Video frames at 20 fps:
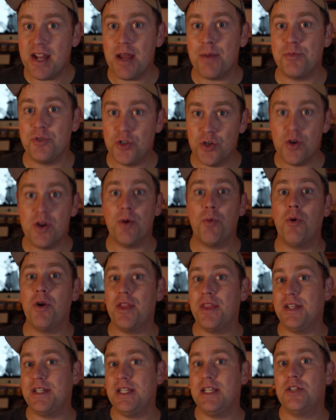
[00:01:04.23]
up during one
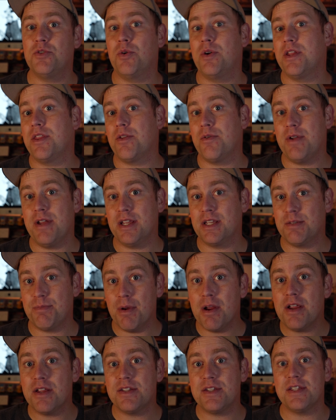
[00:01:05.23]
of the D23
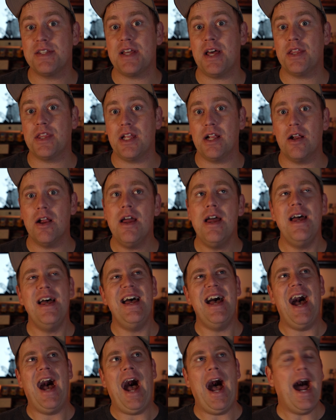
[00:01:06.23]
experiences out there.
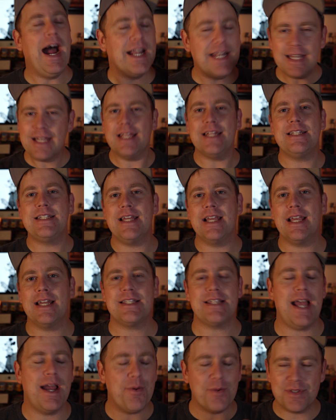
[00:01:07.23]
I didn't get
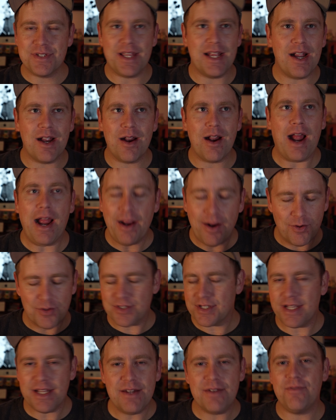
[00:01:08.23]
tickets. I was there. I
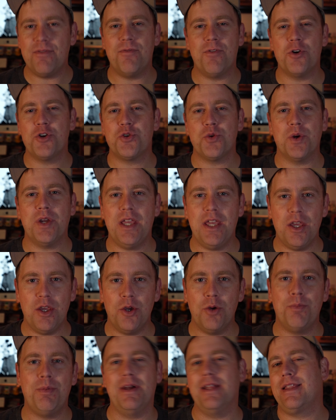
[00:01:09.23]
was in virtual
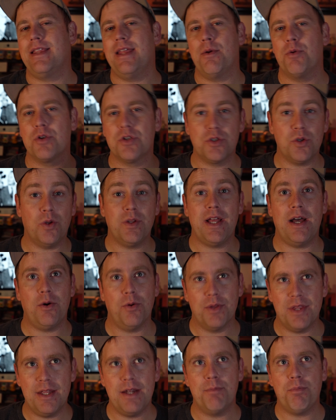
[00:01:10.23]
queue, but they were sold out
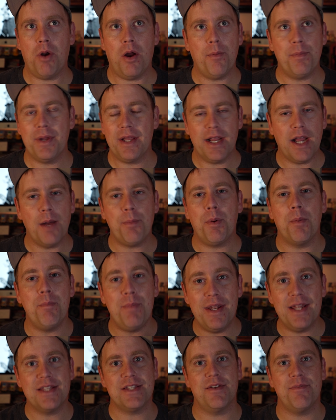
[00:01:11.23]
within probably a couple
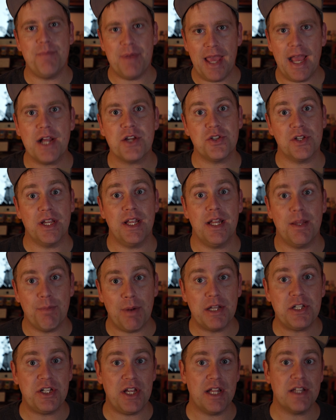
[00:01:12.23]
minutes of me actually getting
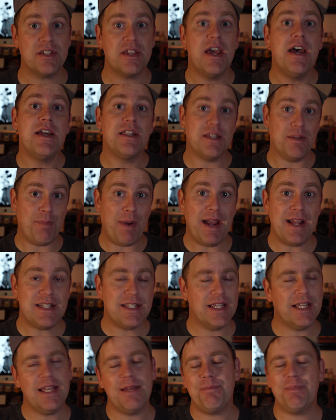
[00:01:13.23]
my chance to buy a
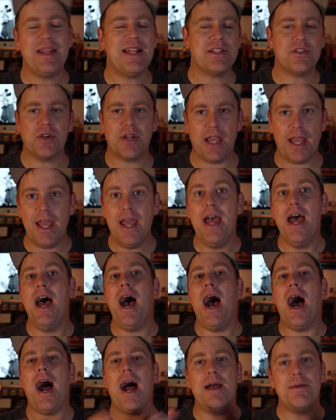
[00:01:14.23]
ticket. That's okay.
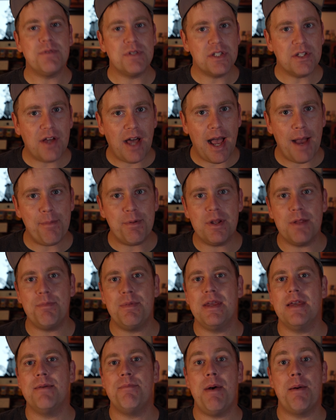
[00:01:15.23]
I'm still happy to
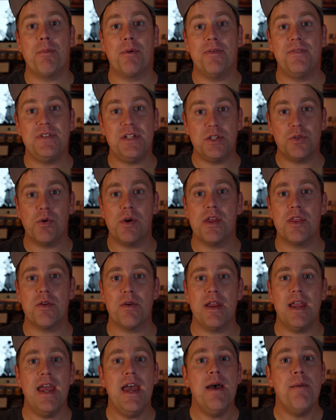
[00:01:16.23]
be a member of
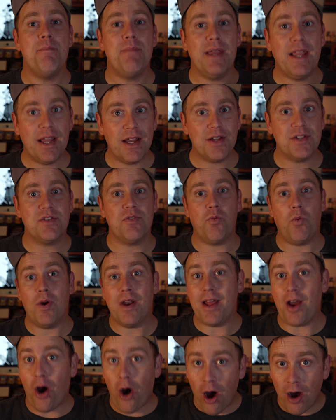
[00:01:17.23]
D23 because of
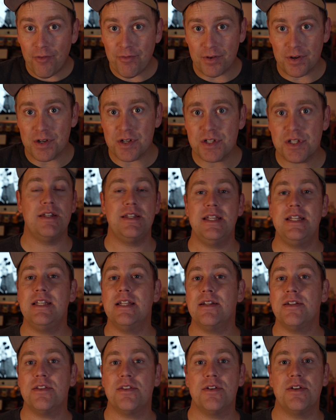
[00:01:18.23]
what it offers.
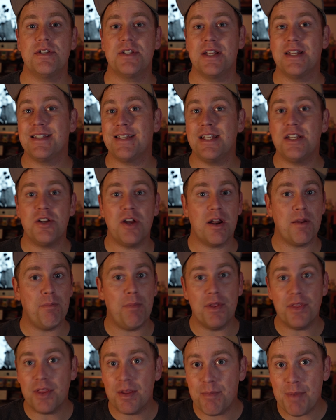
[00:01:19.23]
D23 is going to send you out a
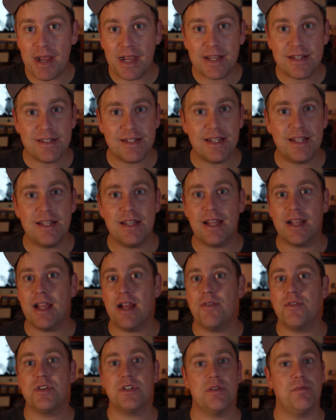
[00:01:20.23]
monthly magazine that
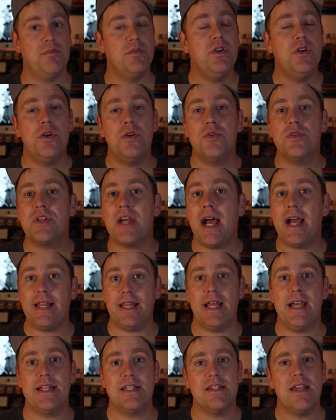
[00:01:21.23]
covers some news,
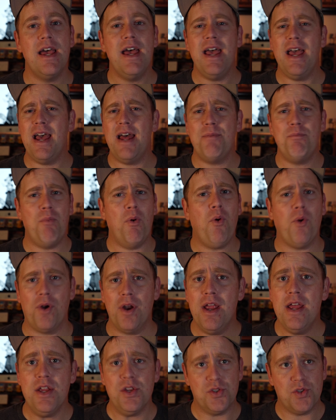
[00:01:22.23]
highlights, and
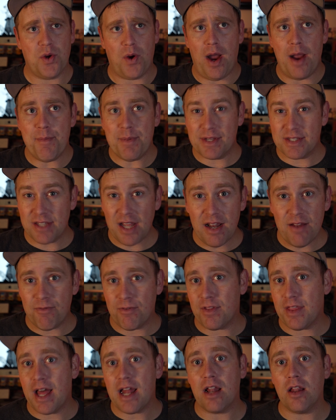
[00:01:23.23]
more. So I'm excited
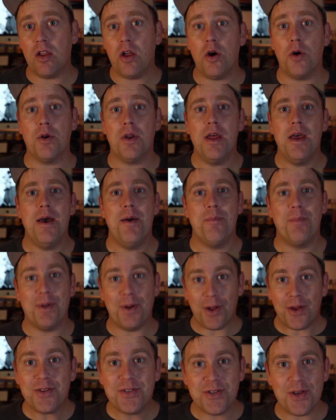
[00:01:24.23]
for that alone.
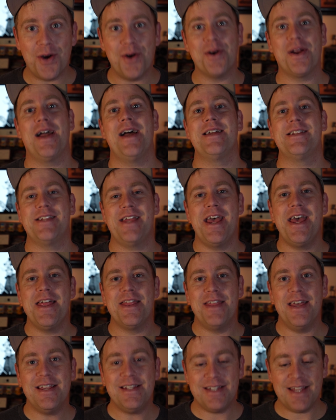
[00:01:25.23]
But also, guys,
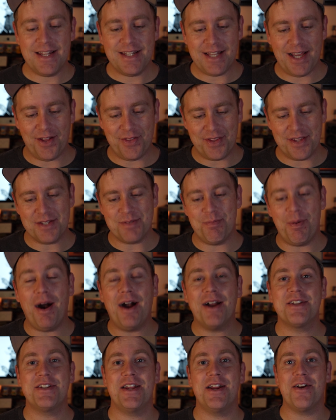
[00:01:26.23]
they sent out this
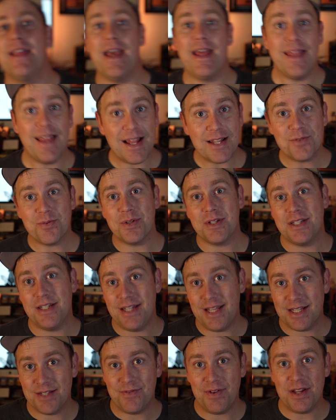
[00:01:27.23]
box here, and that's what
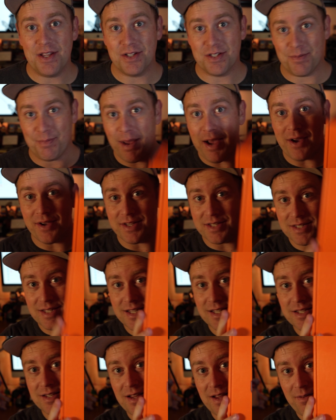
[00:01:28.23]
today's video is about, is
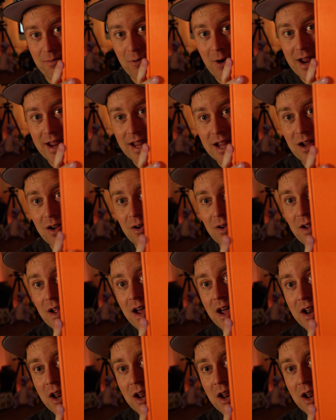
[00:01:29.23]
this right here, an